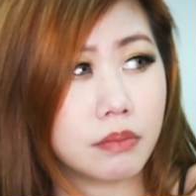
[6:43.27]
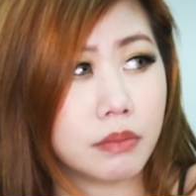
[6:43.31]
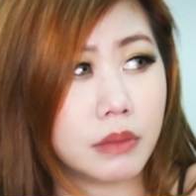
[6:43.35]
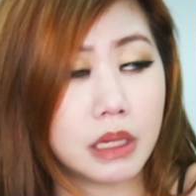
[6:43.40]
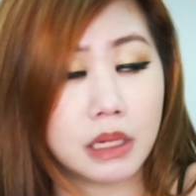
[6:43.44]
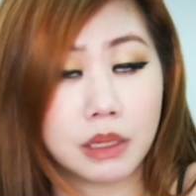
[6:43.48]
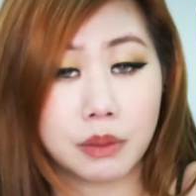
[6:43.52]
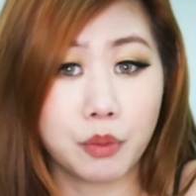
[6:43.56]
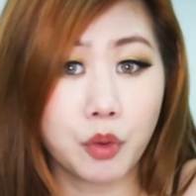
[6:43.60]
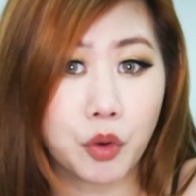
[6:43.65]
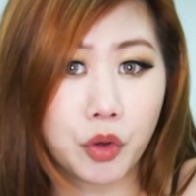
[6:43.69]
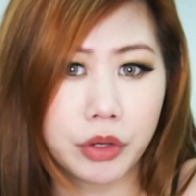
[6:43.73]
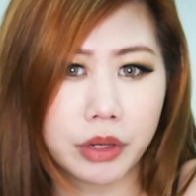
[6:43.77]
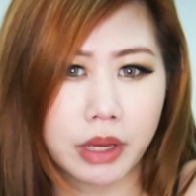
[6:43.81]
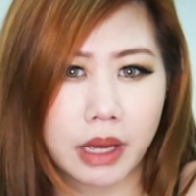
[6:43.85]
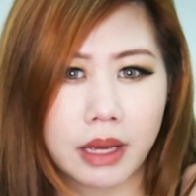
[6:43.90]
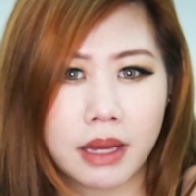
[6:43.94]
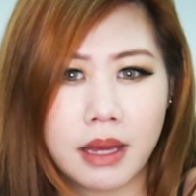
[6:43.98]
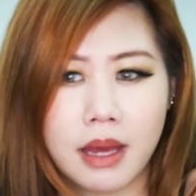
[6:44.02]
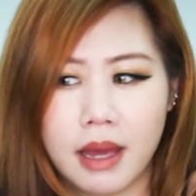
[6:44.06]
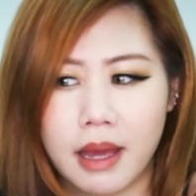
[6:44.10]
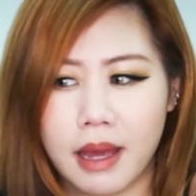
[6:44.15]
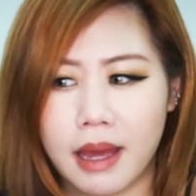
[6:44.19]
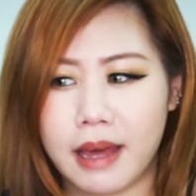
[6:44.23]
in the
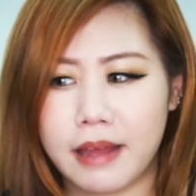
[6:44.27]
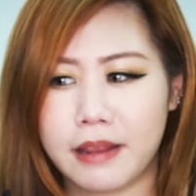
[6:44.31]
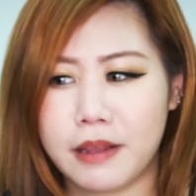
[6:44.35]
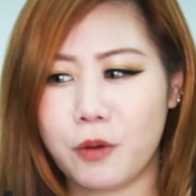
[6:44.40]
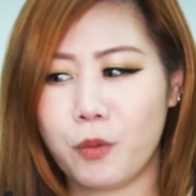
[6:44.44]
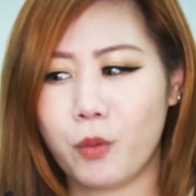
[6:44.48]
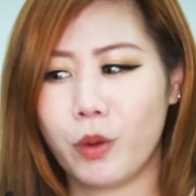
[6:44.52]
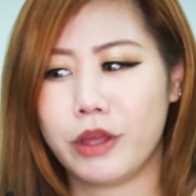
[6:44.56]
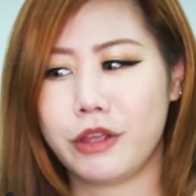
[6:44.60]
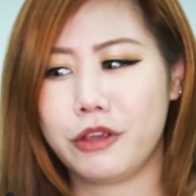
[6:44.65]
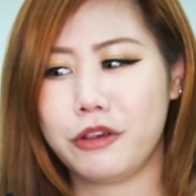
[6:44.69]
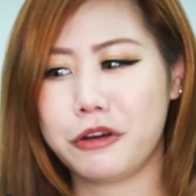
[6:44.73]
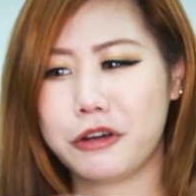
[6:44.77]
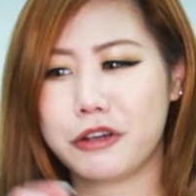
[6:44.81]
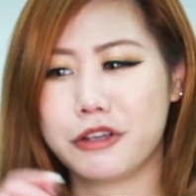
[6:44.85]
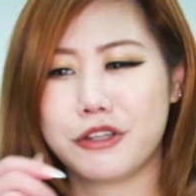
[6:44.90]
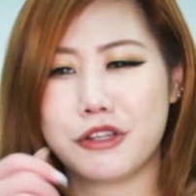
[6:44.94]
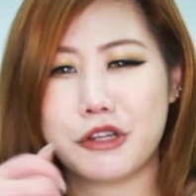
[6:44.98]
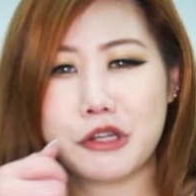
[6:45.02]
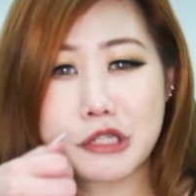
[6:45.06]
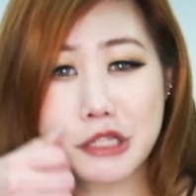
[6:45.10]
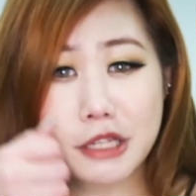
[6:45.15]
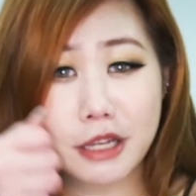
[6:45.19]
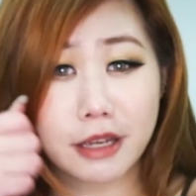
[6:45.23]
morning, and then when you're
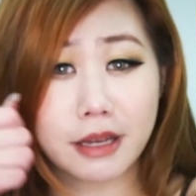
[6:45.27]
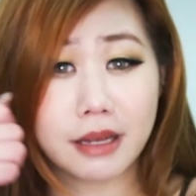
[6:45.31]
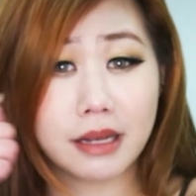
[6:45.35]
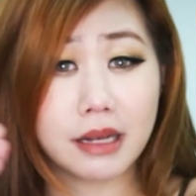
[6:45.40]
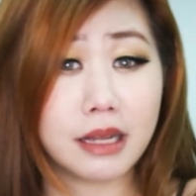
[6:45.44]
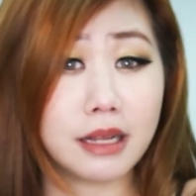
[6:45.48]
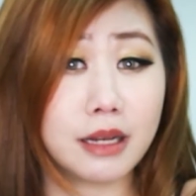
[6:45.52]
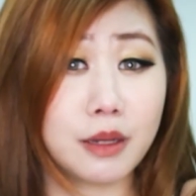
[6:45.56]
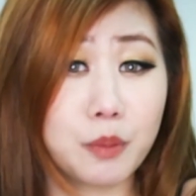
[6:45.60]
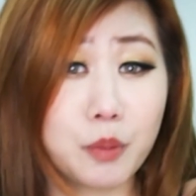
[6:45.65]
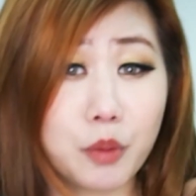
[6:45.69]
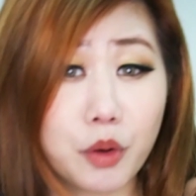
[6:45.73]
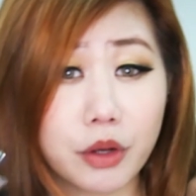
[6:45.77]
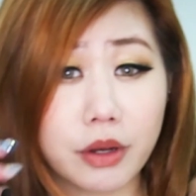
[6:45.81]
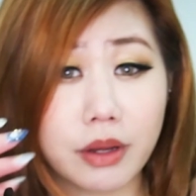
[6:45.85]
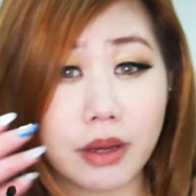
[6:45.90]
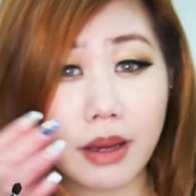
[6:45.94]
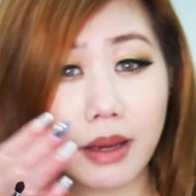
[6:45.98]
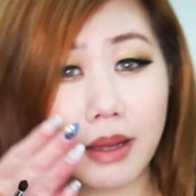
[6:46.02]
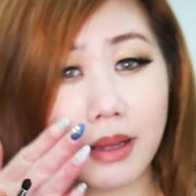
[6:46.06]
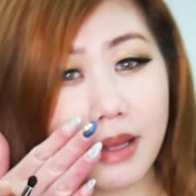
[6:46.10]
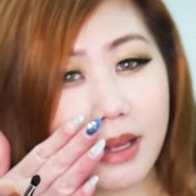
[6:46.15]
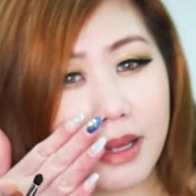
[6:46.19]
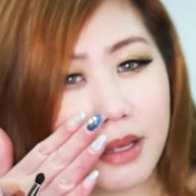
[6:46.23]
using it in the morning,
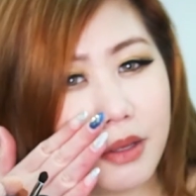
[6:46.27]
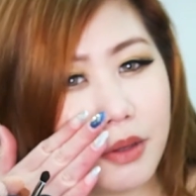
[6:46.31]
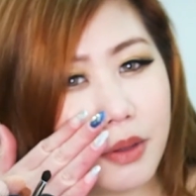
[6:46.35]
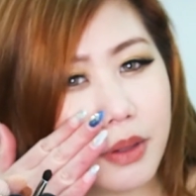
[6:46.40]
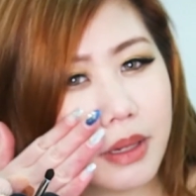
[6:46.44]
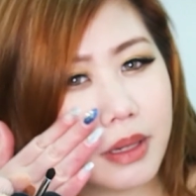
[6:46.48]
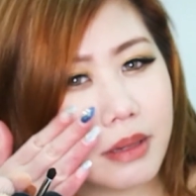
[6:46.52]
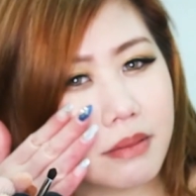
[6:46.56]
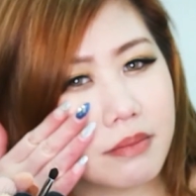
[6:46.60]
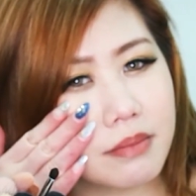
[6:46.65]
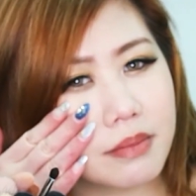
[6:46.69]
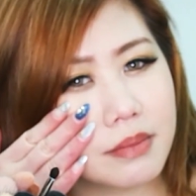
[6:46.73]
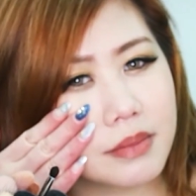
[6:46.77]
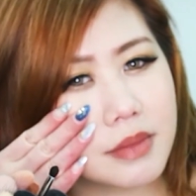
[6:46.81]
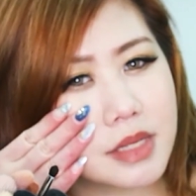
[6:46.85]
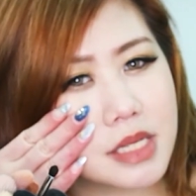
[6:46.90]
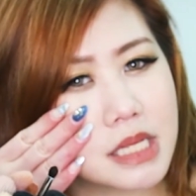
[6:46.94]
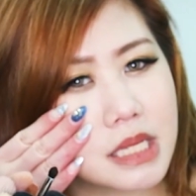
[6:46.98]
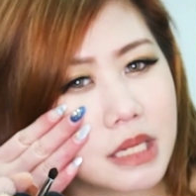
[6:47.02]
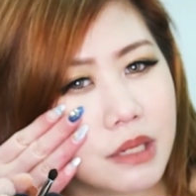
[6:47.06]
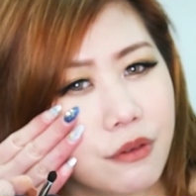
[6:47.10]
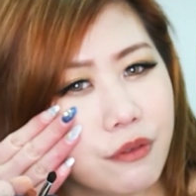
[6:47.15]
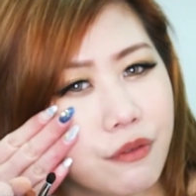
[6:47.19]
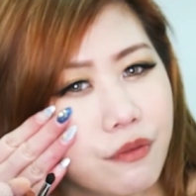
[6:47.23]
and then you can
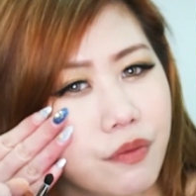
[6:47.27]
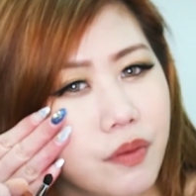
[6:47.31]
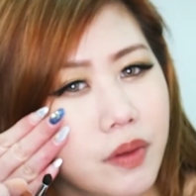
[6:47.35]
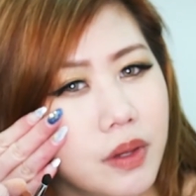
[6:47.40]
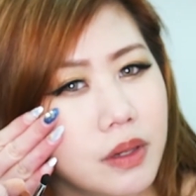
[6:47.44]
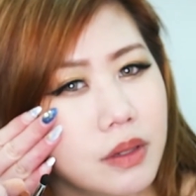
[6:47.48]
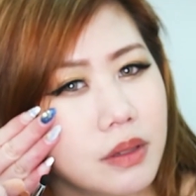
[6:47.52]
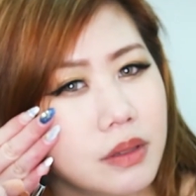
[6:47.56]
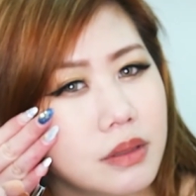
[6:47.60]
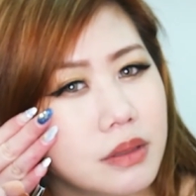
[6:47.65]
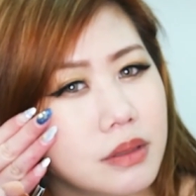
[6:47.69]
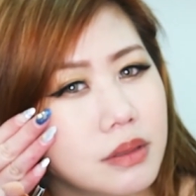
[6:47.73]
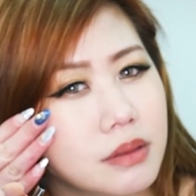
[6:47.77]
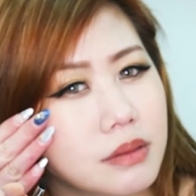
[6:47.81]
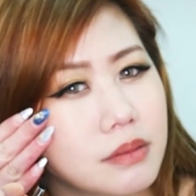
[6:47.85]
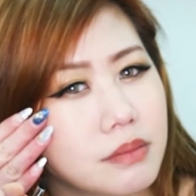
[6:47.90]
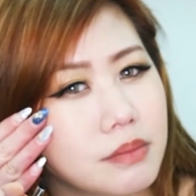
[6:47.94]
still feel